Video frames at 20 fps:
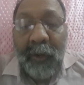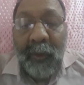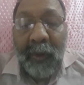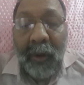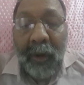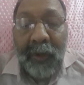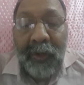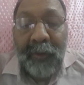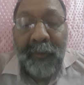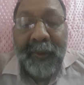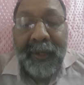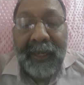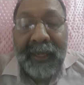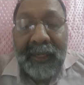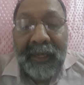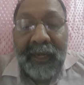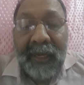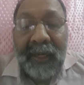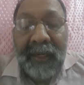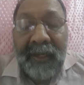
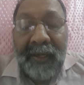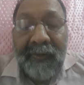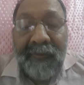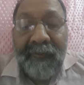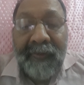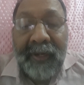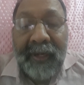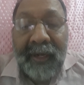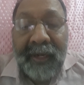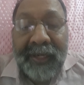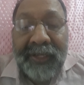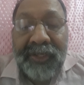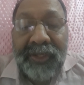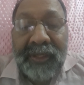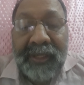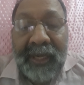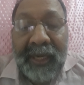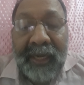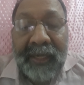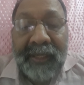automatically we
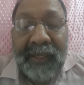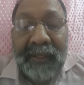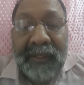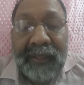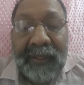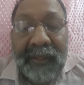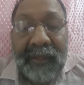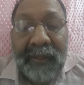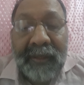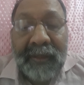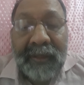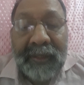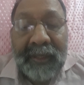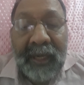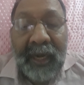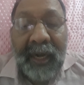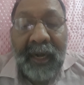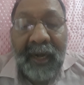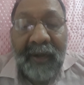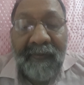reach the
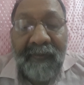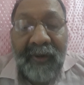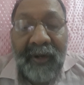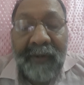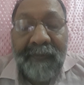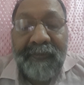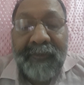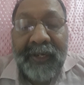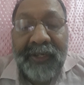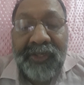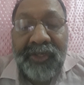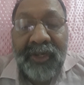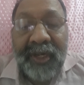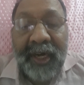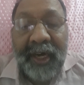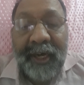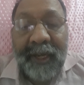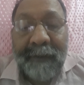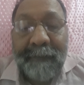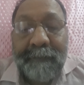third level, that's
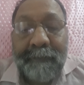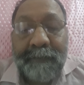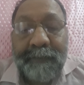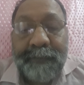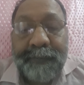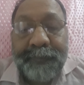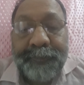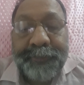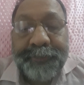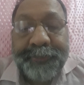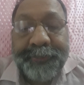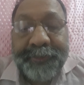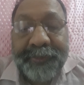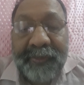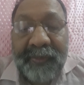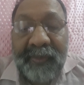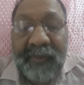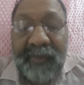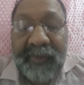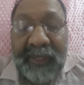reading.
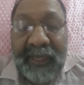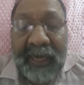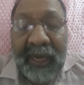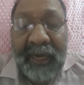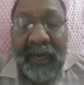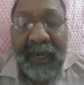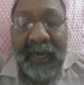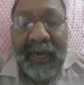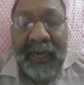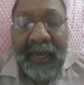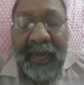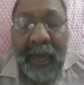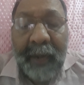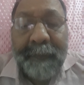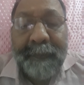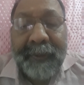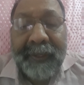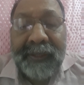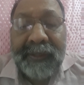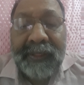Reading
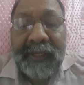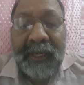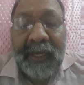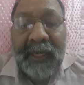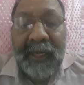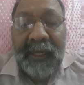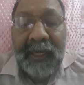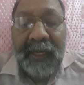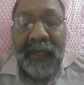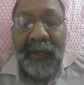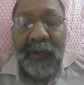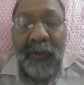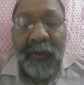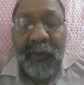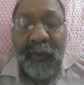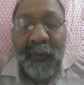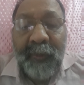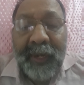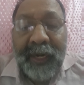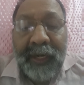happens
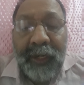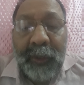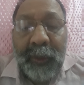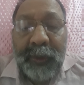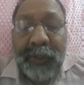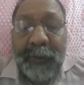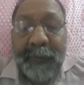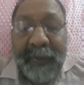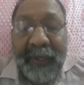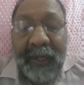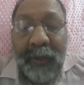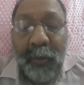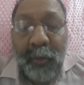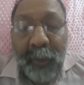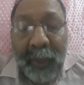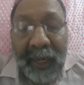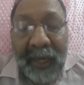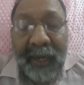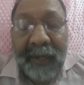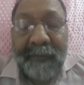when you speak
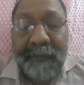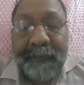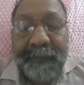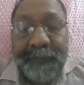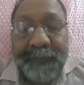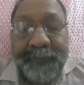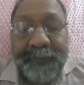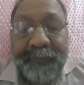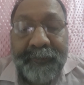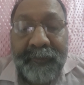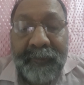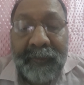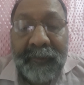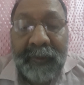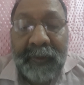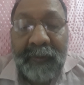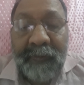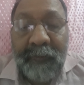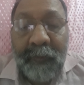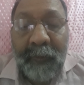well.
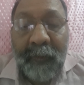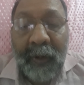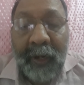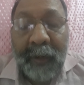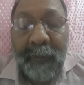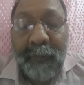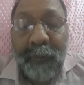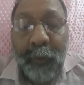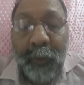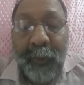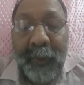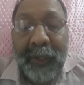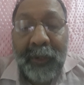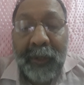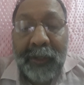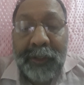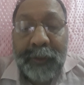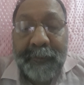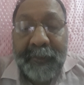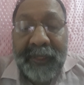For improving
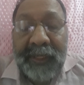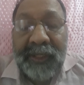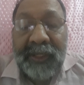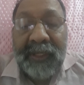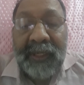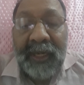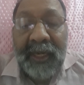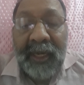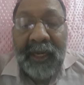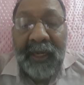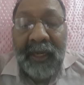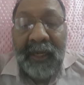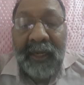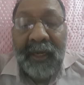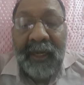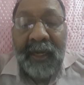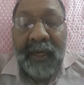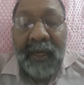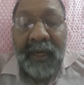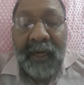your speech,
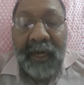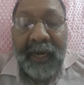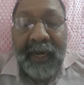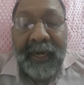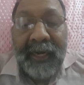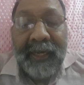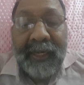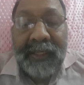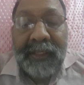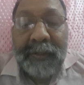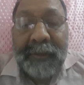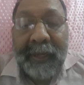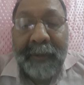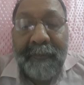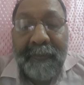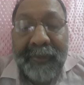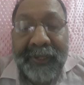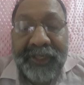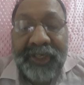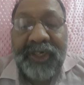reading is a
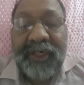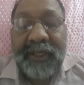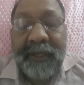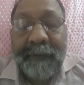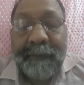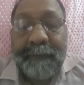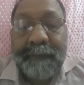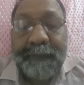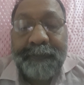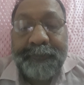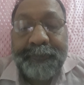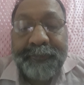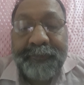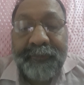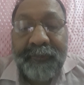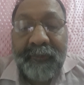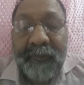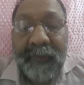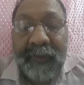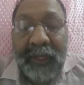must.
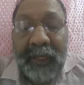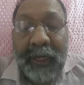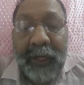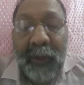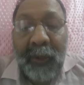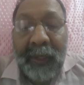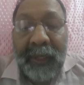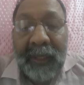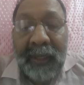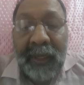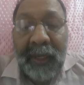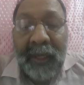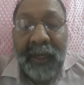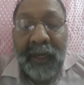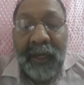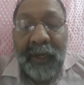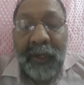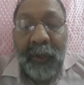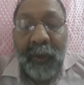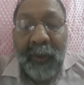Generally,
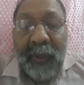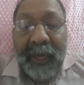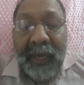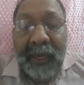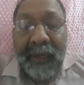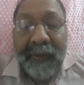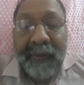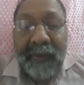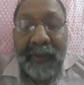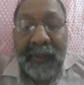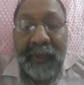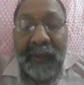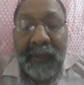you can